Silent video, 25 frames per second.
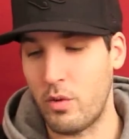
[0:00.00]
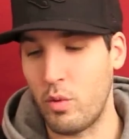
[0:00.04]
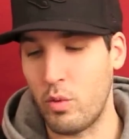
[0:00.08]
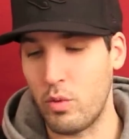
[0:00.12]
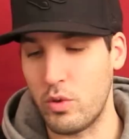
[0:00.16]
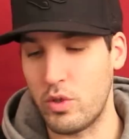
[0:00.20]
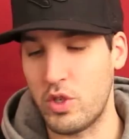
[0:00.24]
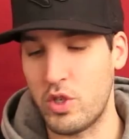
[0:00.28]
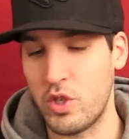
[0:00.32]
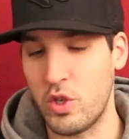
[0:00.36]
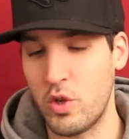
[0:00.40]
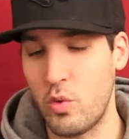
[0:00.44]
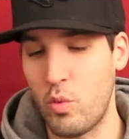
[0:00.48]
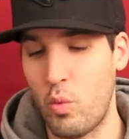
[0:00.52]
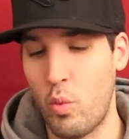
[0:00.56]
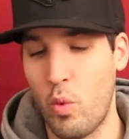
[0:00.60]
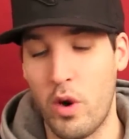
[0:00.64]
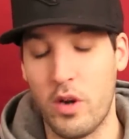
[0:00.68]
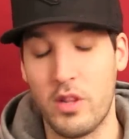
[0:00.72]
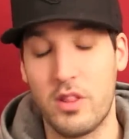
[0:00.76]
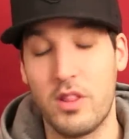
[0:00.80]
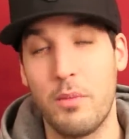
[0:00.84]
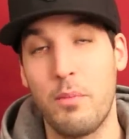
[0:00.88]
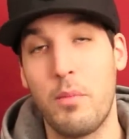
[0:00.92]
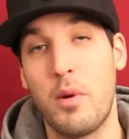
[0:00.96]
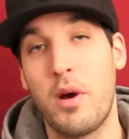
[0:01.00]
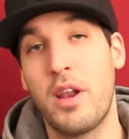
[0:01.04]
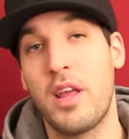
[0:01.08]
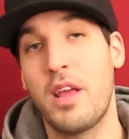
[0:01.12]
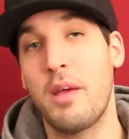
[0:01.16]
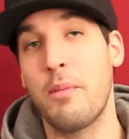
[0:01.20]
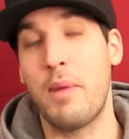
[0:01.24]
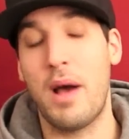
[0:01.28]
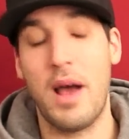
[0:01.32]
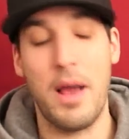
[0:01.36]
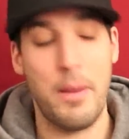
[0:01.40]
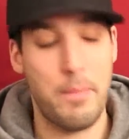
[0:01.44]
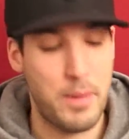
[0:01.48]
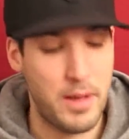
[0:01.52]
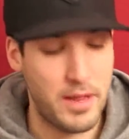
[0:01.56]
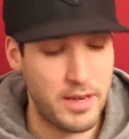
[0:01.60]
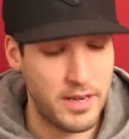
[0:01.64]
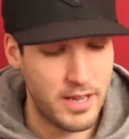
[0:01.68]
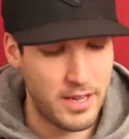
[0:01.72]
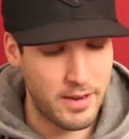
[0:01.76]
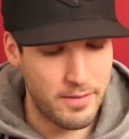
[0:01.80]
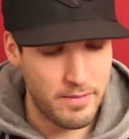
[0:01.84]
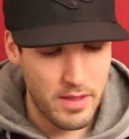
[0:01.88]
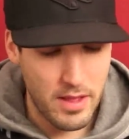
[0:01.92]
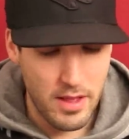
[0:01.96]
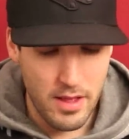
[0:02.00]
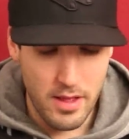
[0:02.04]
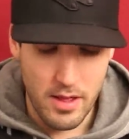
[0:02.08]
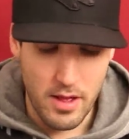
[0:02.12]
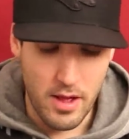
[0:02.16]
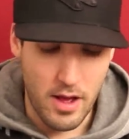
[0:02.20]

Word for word: cool shoe. Worth the money in my opinion.